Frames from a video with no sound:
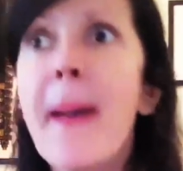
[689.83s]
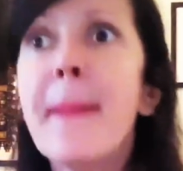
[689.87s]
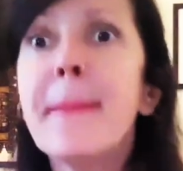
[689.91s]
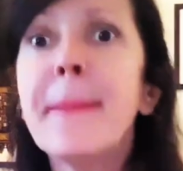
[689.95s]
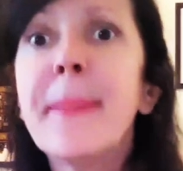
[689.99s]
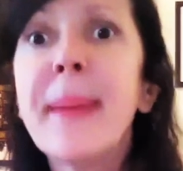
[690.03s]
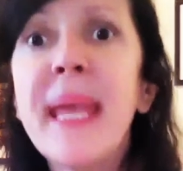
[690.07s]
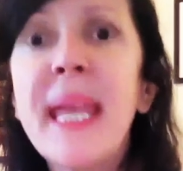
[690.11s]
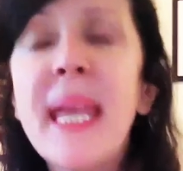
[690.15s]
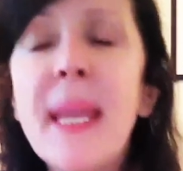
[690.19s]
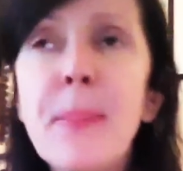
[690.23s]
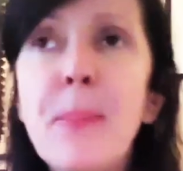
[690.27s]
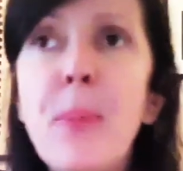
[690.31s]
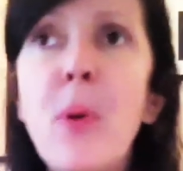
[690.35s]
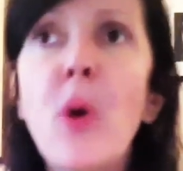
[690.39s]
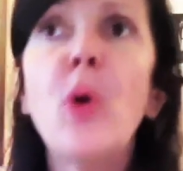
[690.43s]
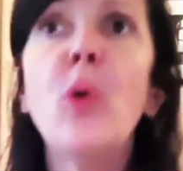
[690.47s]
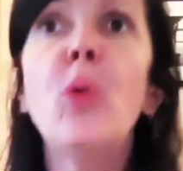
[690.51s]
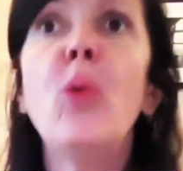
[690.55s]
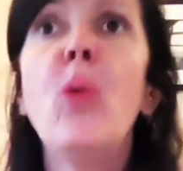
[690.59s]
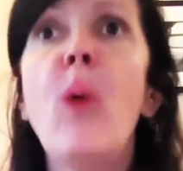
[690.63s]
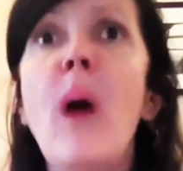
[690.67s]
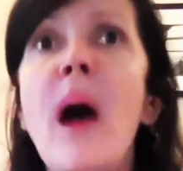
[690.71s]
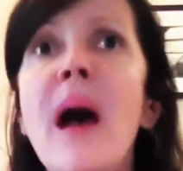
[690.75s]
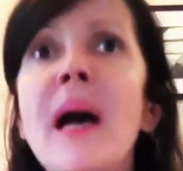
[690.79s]
People
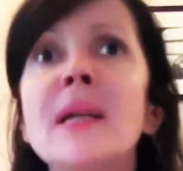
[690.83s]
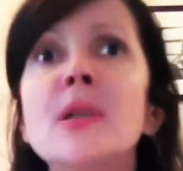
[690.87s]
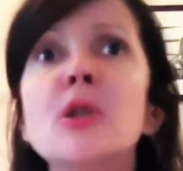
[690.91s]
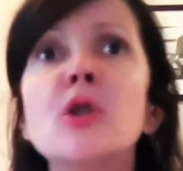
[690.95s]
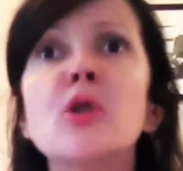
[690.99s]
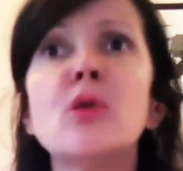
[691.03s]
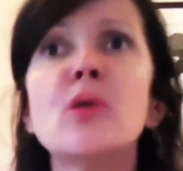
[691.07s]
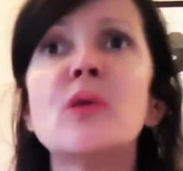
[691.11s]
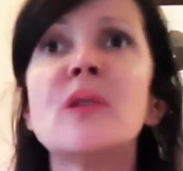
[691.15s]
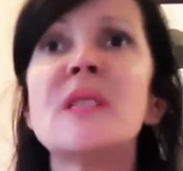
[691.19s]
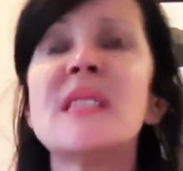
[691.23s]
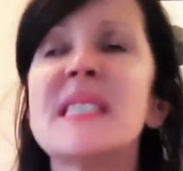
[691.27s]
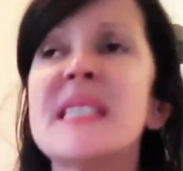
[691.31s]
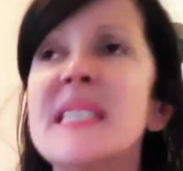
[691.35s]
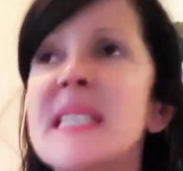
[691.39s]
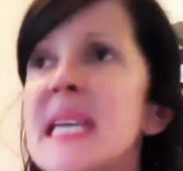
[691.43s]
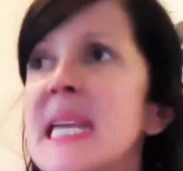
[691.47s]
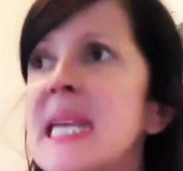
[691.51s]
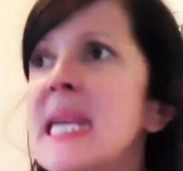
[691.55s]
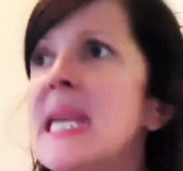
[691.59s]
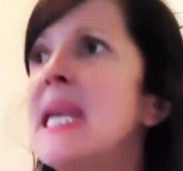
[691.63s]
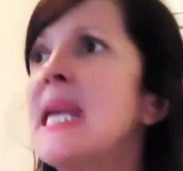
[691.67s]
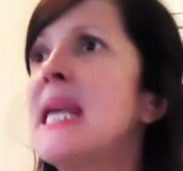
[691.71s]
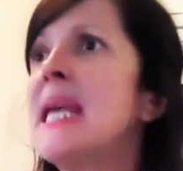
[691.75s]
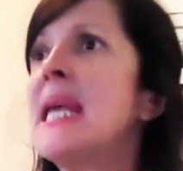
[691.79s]
want to
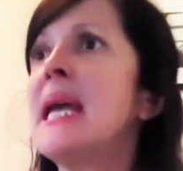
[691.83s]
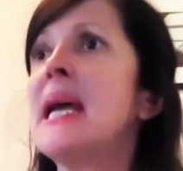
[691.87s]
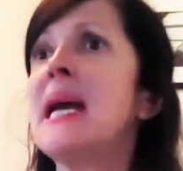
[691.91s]
see